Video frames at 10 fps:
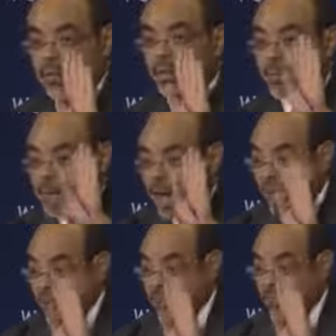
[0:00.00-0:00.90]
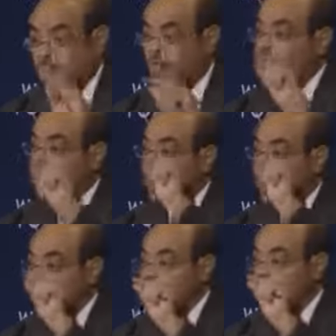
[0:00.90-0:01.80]
from the IMF, just from
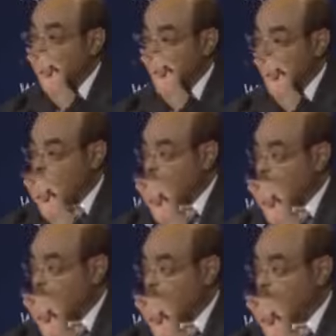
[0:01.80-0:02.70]
revaluing the gold.